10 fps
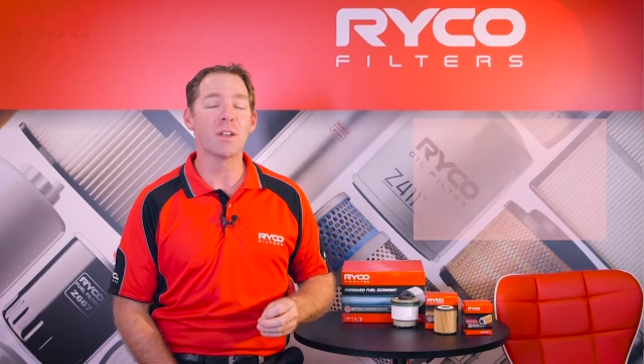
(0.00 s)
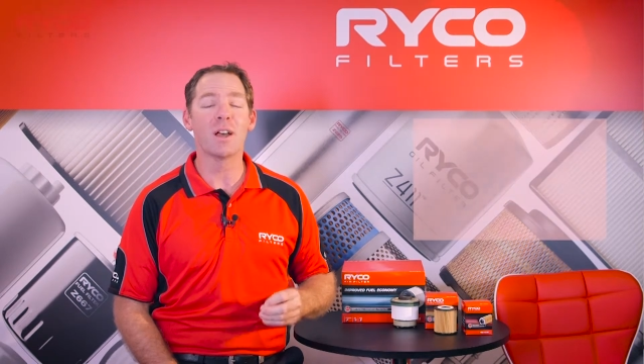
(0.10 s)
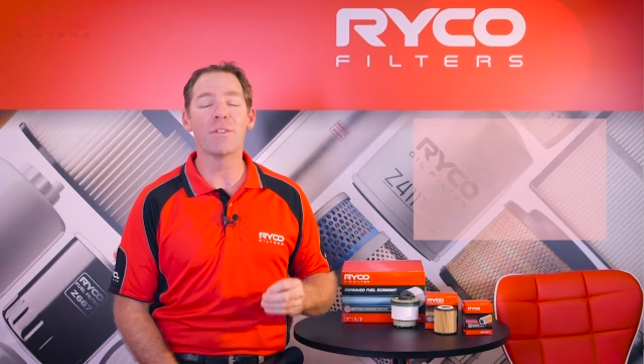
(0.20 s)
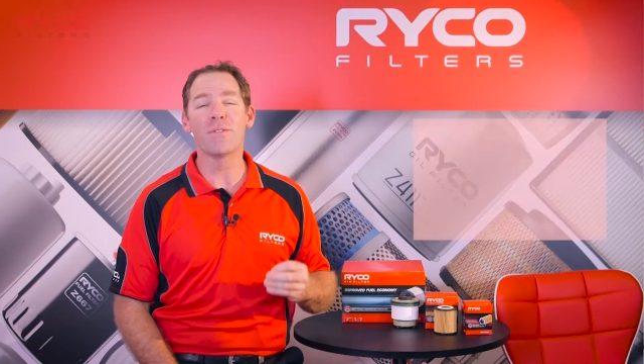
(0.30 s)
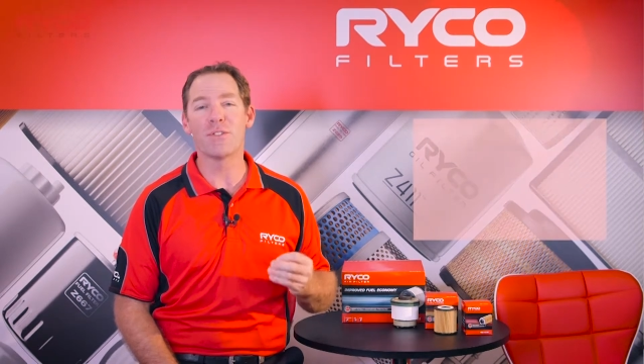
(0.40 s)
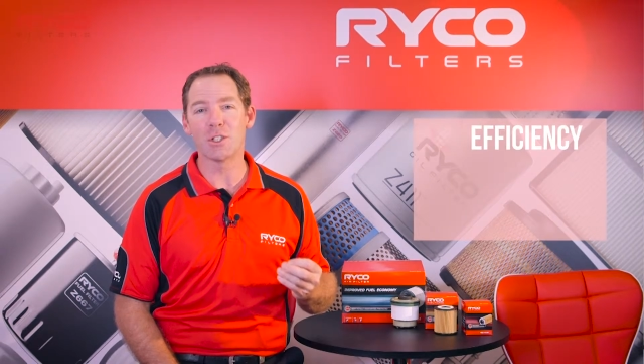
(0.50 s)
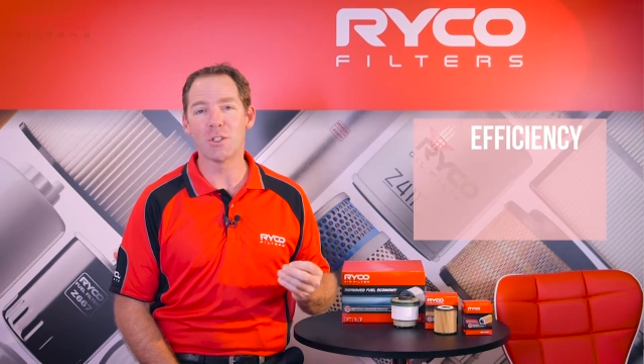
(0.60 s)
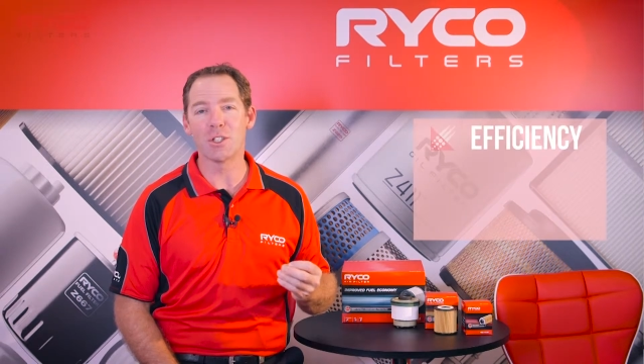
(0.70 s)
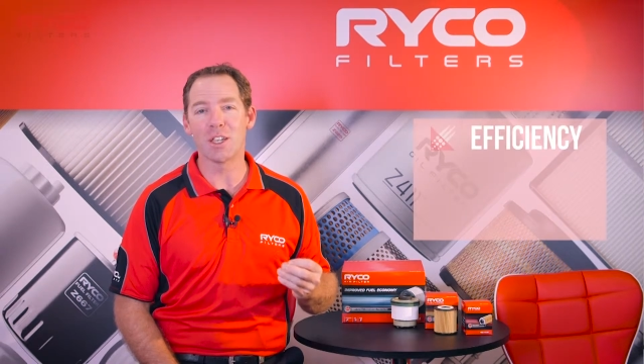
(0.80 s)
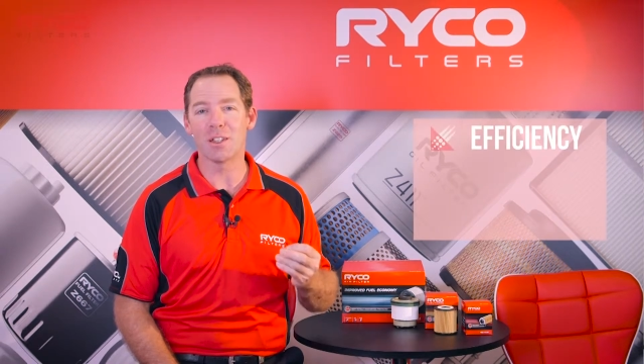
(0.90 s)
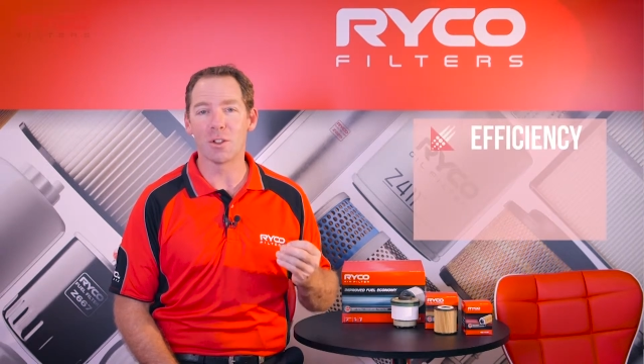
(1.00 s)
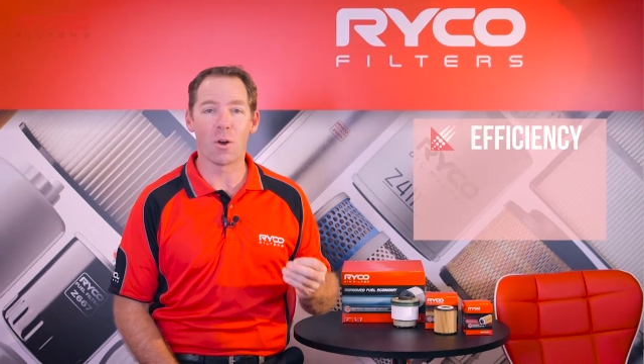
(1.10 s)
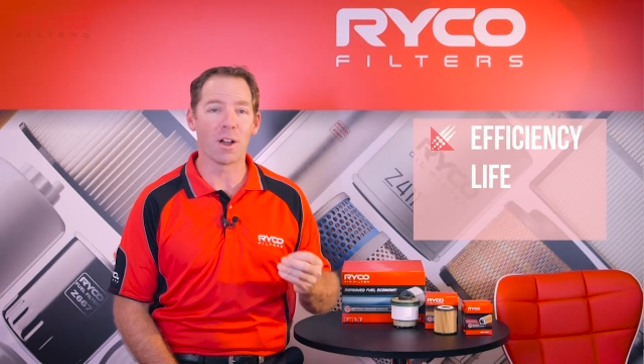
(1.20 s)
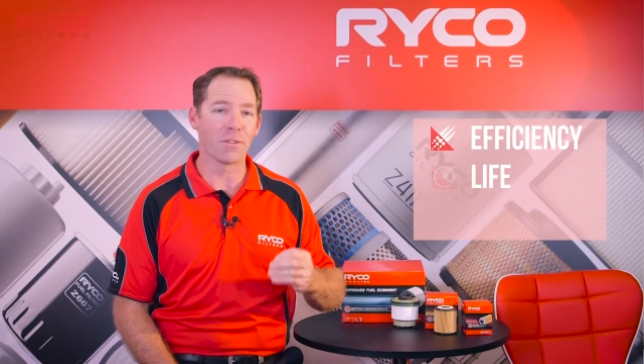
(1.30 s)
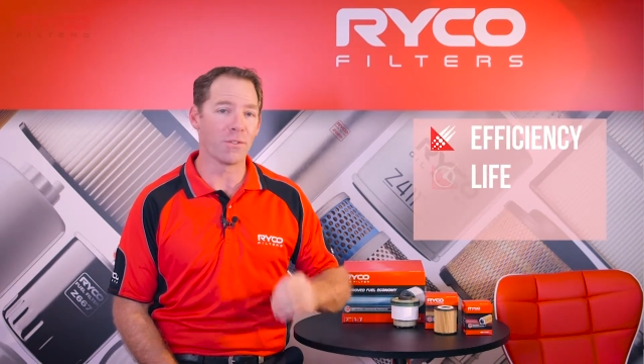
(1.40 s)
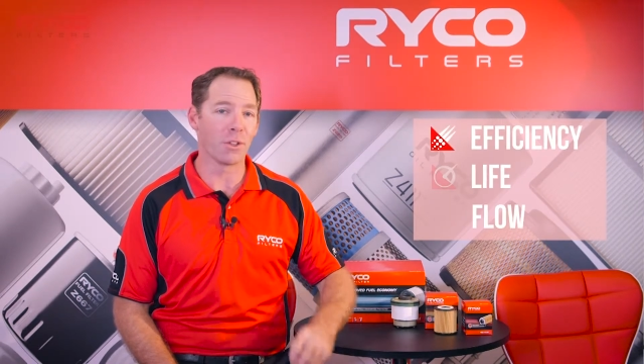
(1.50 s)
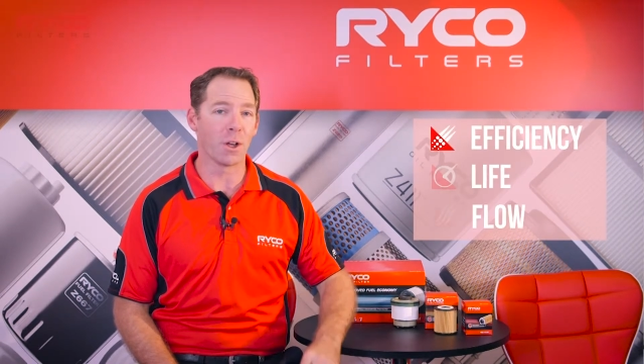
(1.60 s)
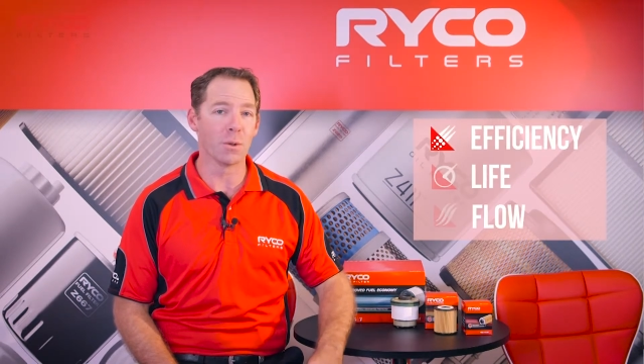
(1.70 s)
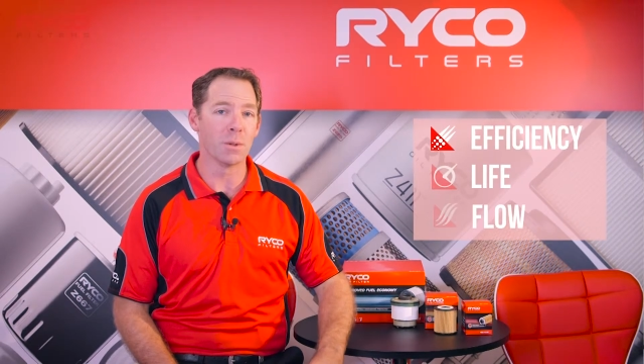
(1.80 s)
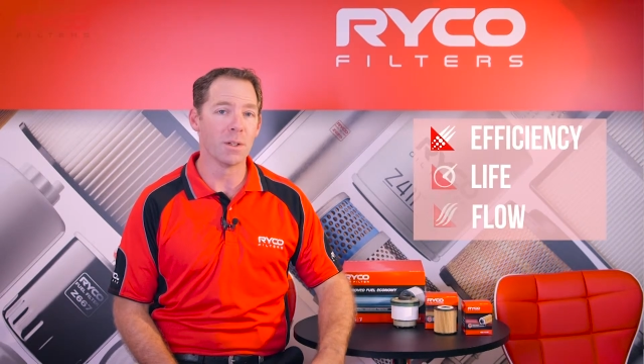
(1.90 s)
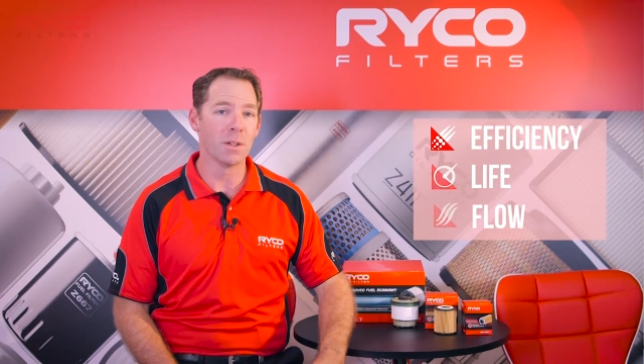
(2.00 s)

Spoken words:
of efficiency, life and flow,